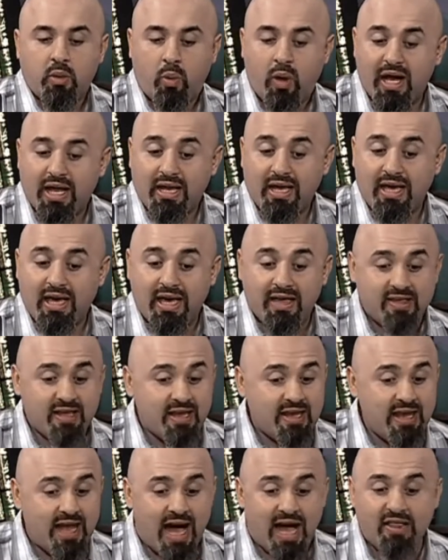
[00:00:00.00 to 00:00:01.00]
What, is
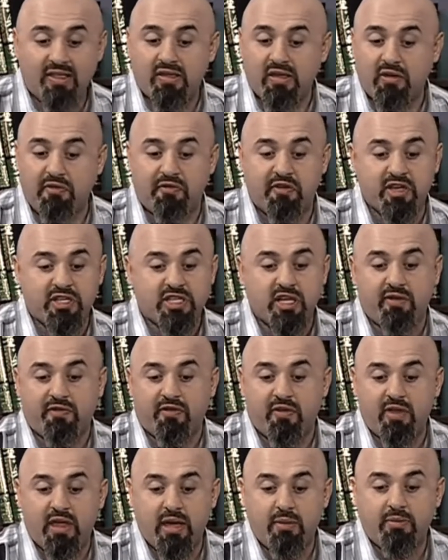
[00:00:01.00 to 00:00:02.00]
it not sufficient
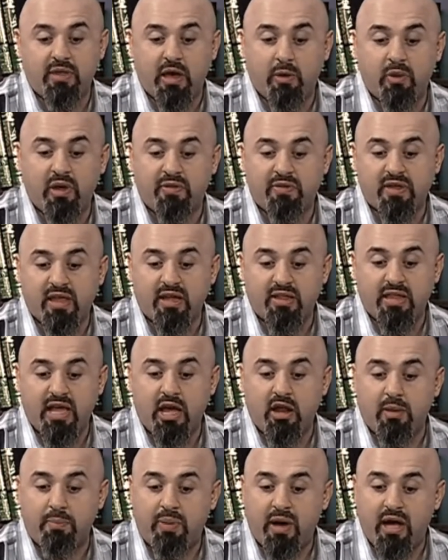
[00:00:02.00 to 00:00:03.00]
for them that we've sent
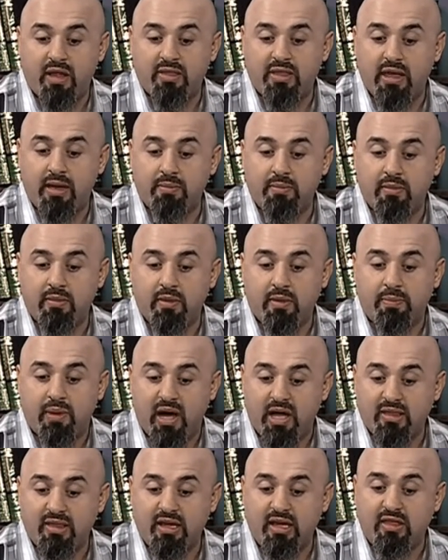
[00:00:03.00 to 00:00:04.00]
down upon
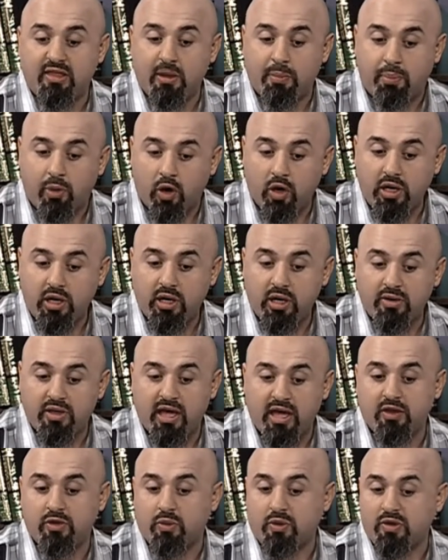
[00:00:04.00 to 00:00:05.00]
thee, the book
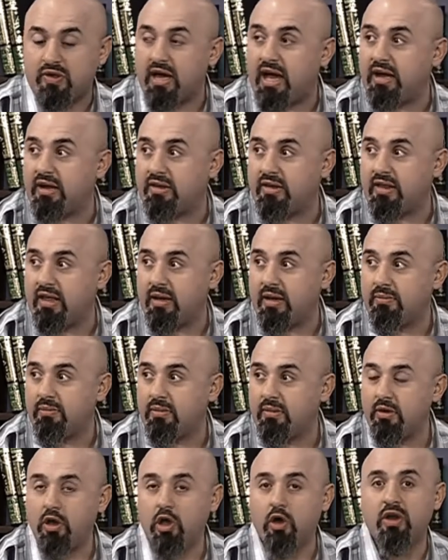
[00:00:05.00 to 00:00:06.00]
that is recited to them?
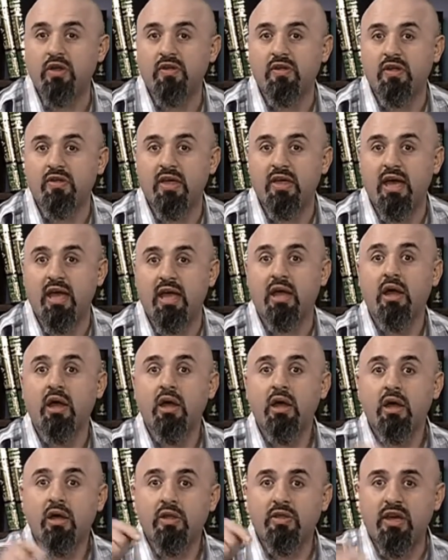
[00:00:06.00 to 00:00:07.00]
Notice it's saying,
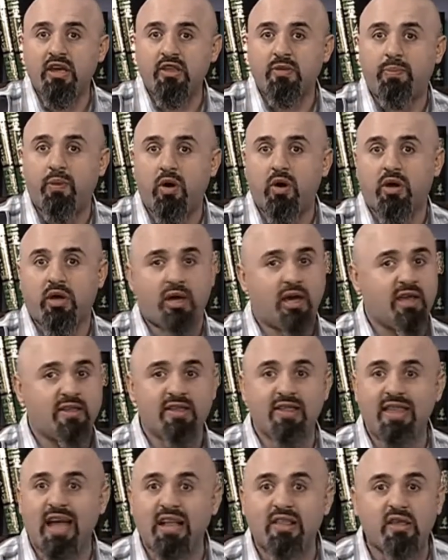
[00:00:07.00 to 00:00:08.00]
this book,
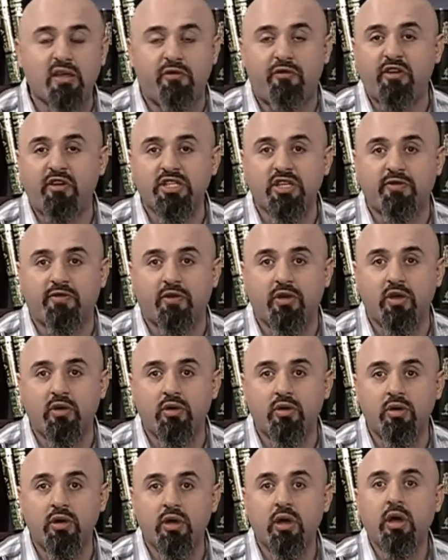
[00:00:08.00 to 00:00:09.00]
isn't that sufficient for
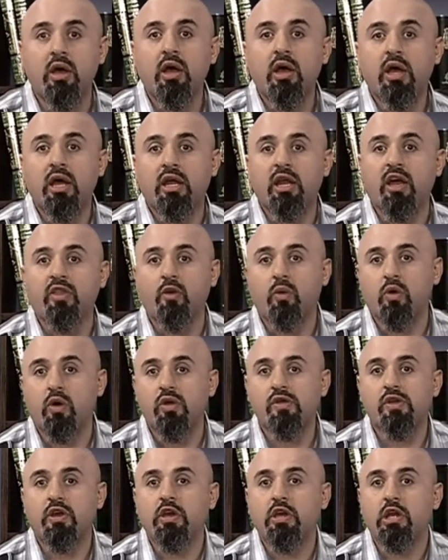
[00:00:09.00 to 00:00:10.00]
you? In other
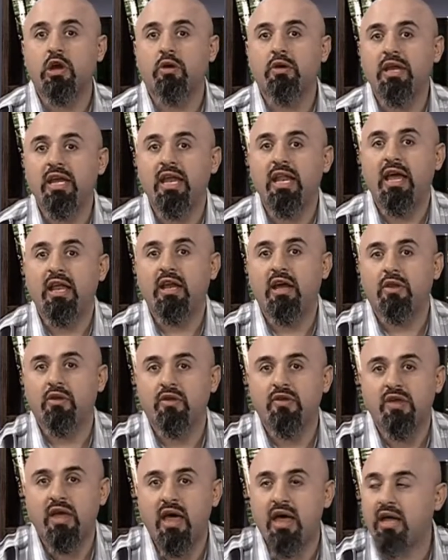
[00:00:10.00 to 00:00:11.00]
words, you don't need any
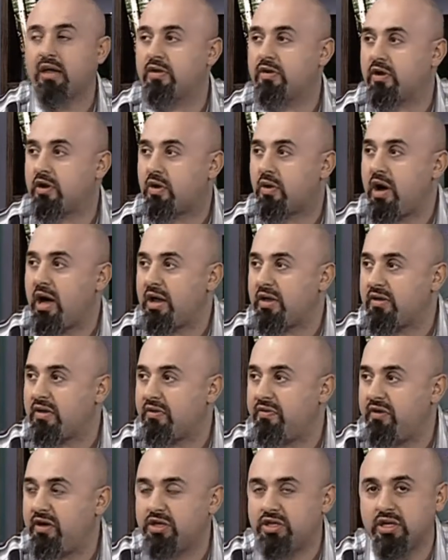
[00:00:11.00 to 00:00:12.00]
other signs. The Quran is
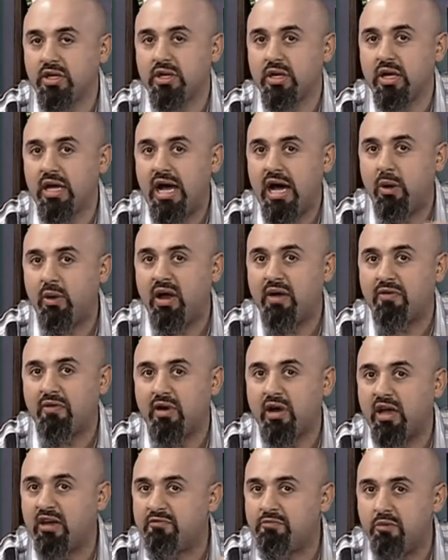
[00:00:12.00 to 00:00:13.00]
sufficient.
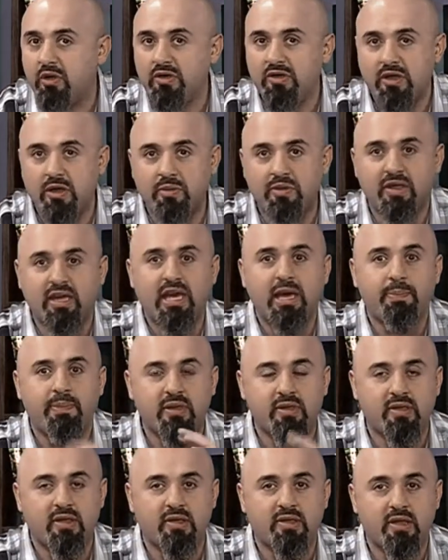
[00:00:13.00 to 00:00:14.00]
However, if Muslims keep
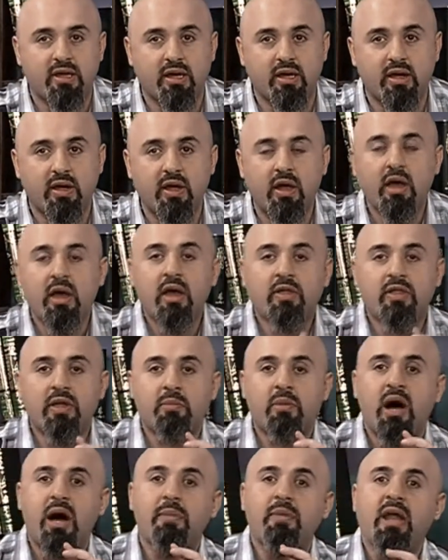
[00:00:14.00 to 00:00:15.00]
insisting
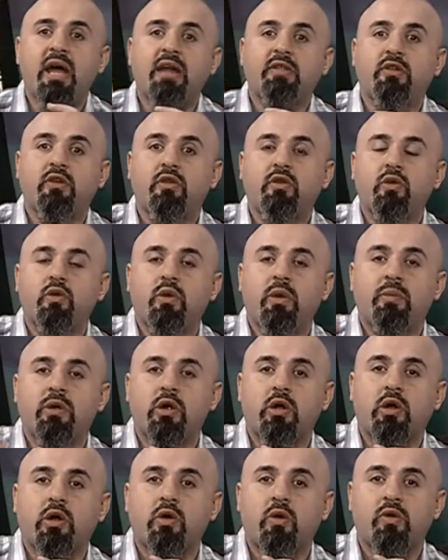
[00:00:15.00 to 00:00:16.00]
that Muhammad had to do
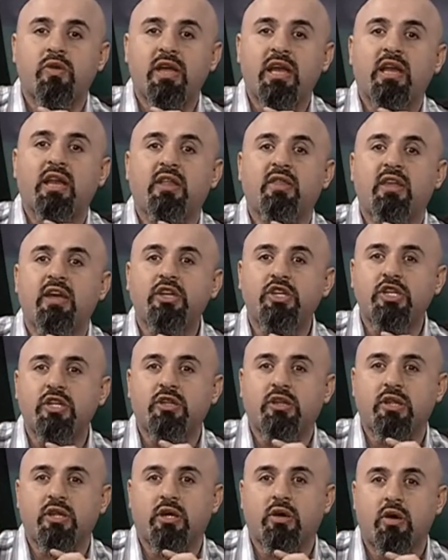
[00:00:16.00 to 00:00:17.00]
miracles in
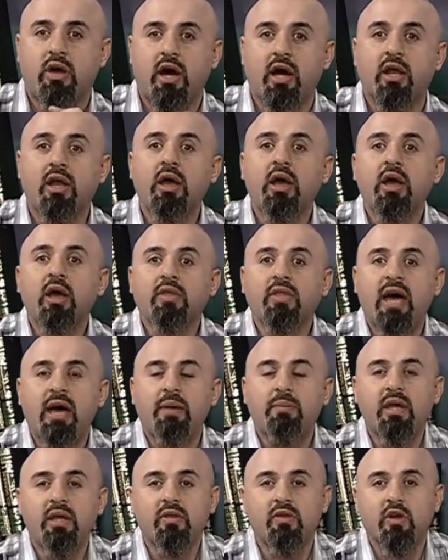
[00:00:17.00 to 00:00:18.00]
addition to the Quran,
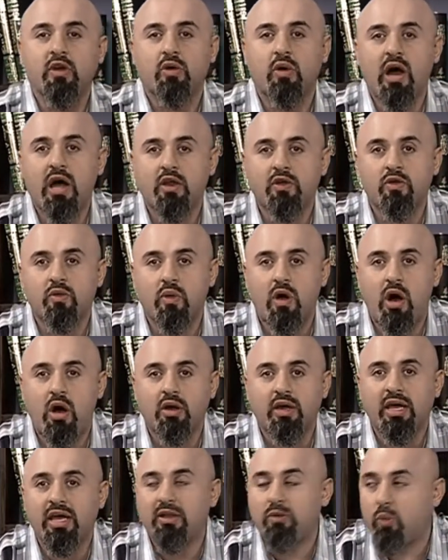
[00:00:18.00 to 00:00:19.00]
that means the Quran is
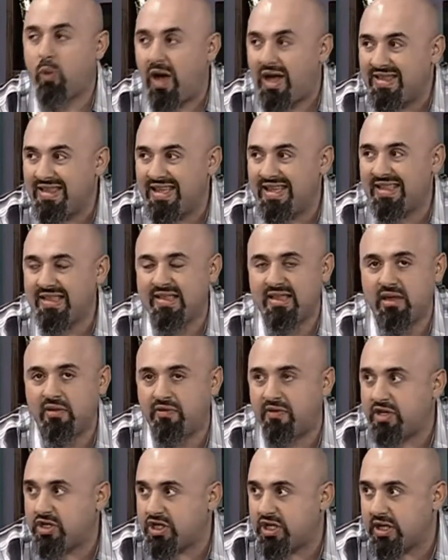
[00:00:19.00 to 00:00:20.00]
wrong. It wasn't
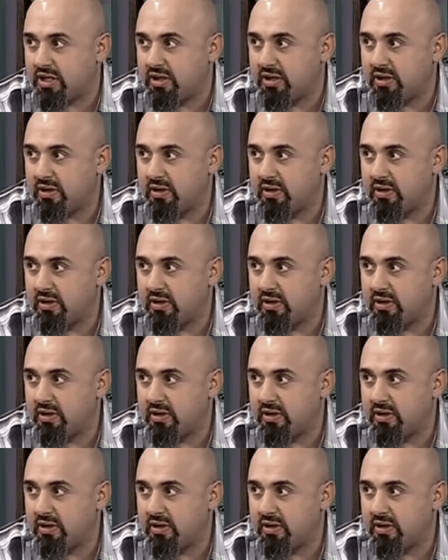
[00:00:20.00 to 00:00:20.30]
sufficient.